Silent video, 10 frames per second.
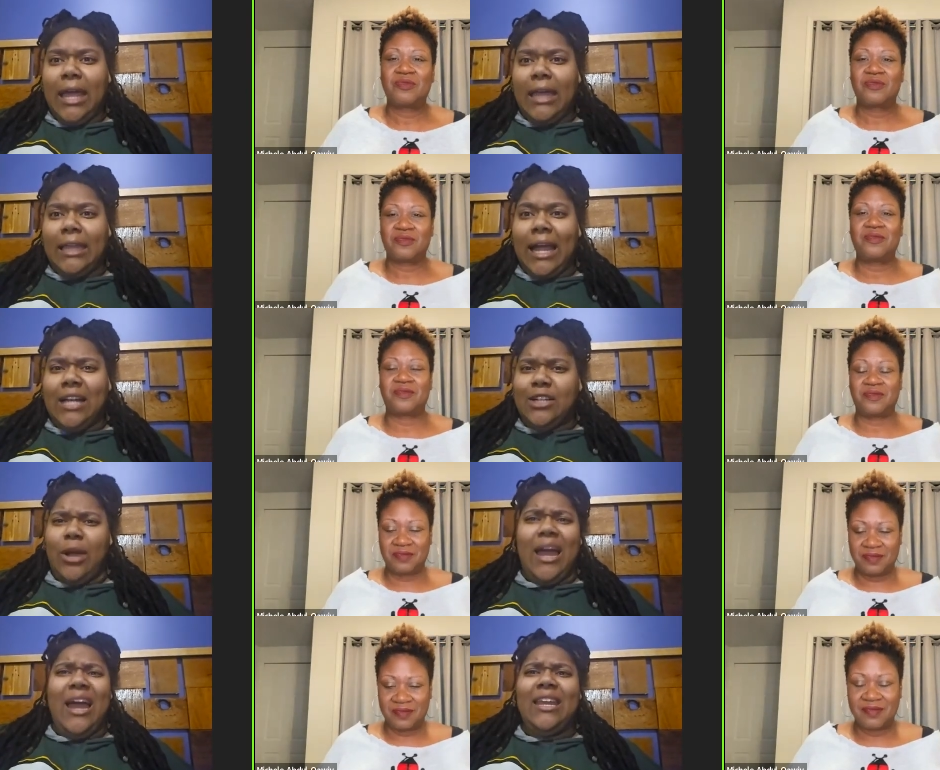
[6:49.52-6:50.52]
Speaker 1: And mm-hmm. like I
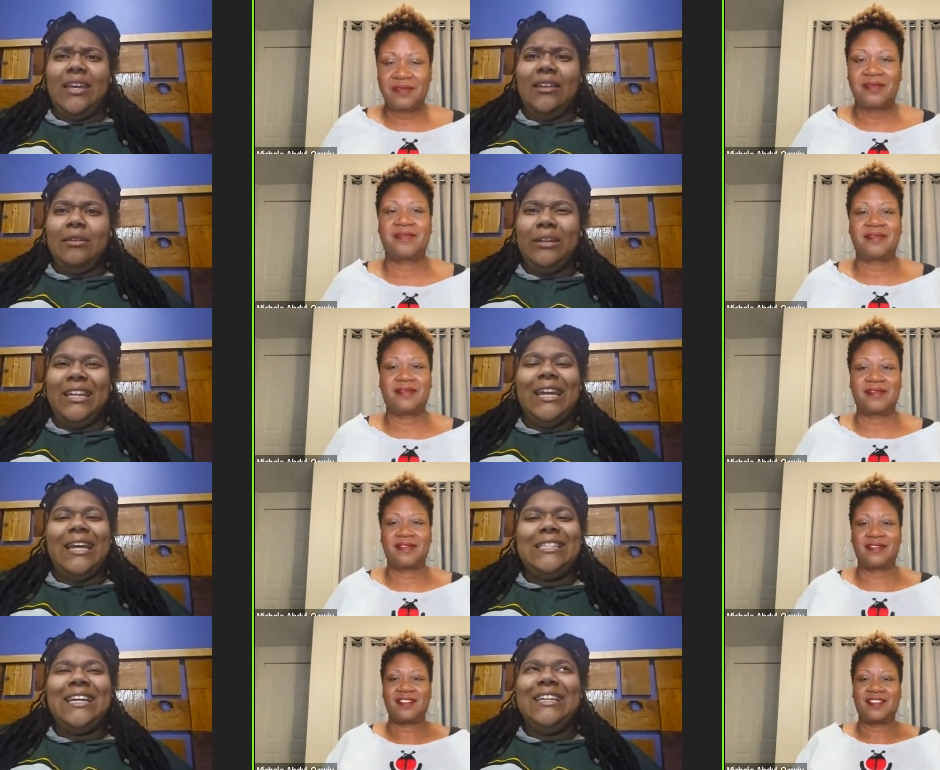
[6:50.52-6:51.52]
tried it, but then
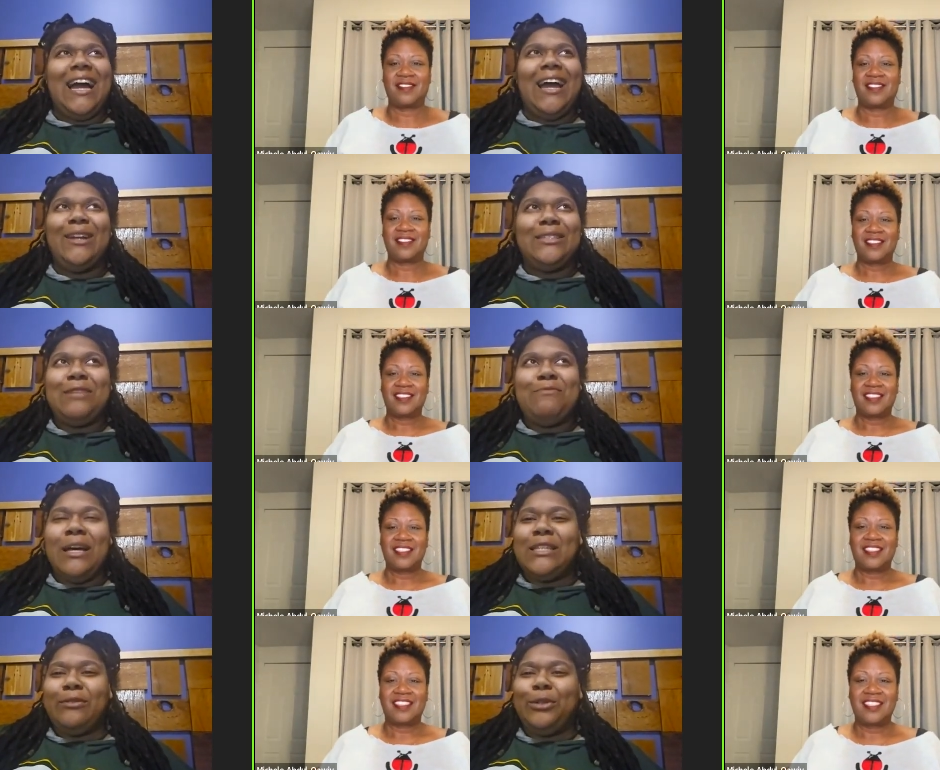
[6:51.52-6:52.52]
I said, I don't see
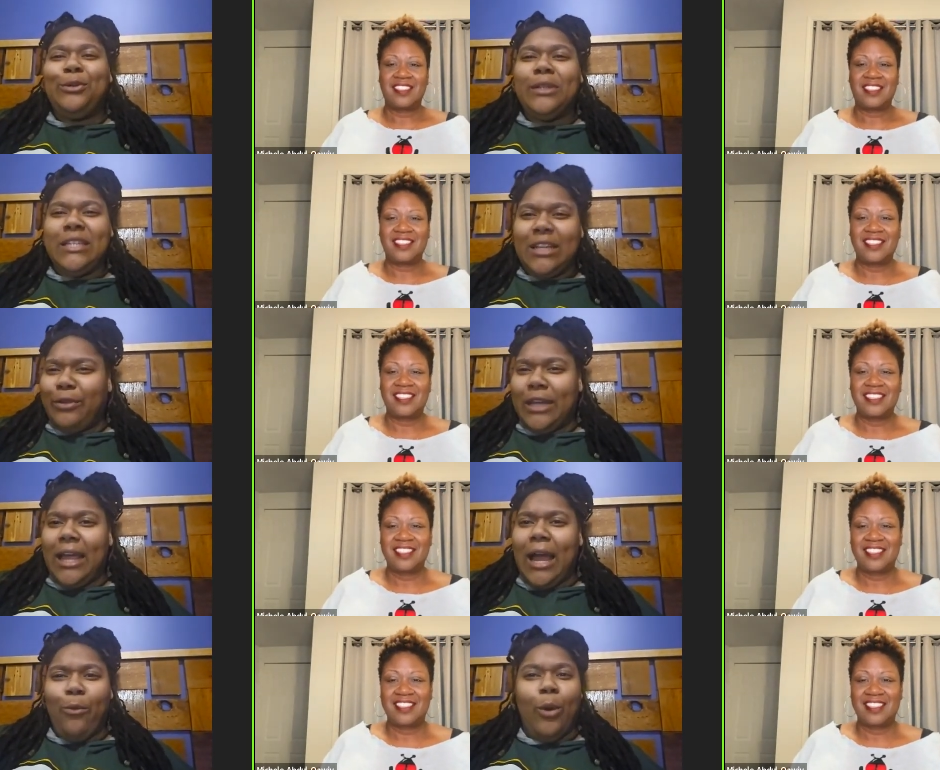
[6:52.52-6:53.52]
myself doing this every
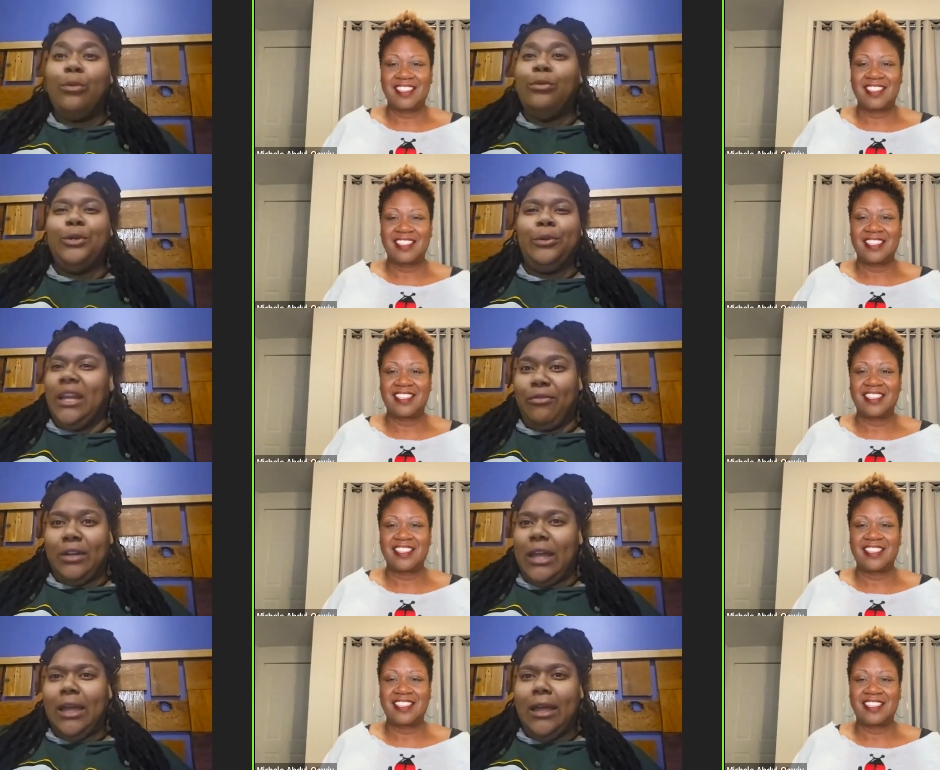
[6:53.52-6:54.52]
day. I won't do it
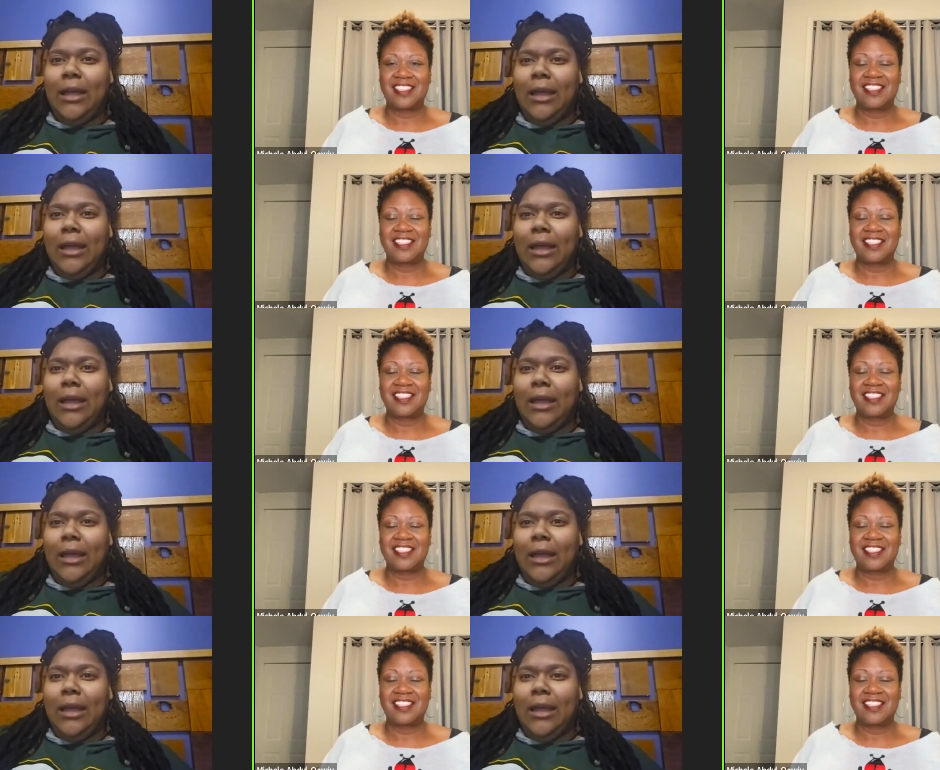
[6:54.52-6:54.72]
every day.